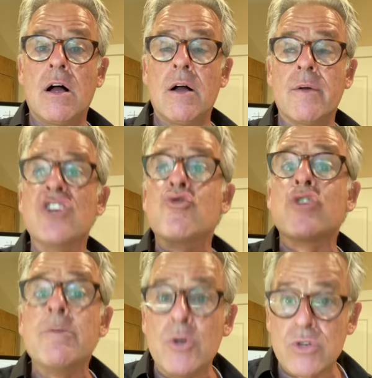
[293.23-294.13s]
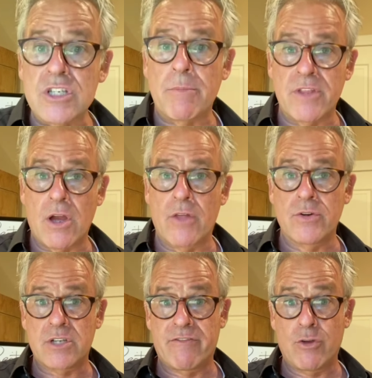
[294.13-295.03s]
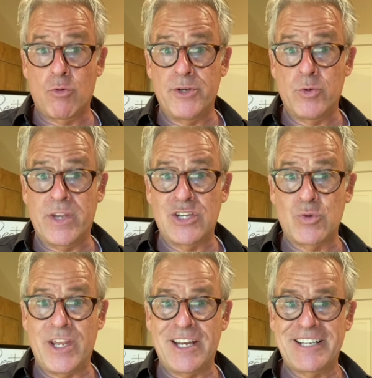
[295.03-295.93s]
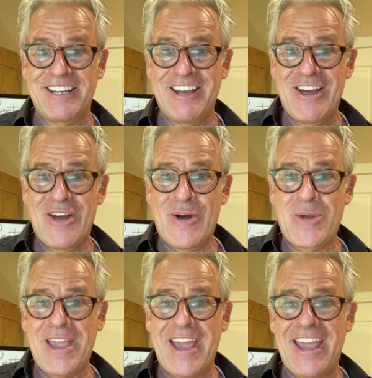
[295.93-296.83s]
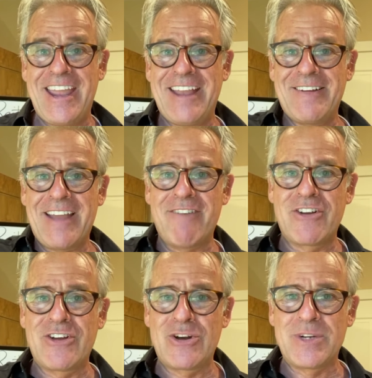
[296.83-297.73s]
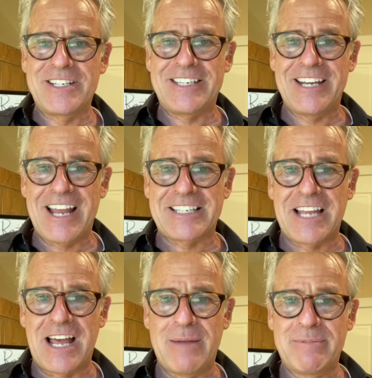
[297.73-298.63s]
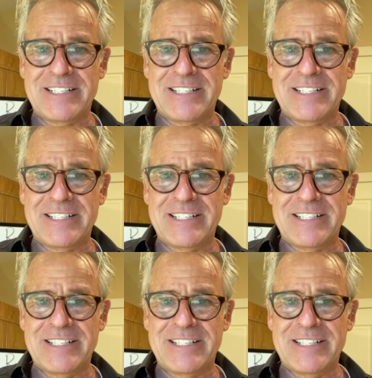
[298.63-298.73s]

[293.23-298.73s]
contribute to some of the other stuff that we'll be doing each week. Okay, have a good one. See you next time.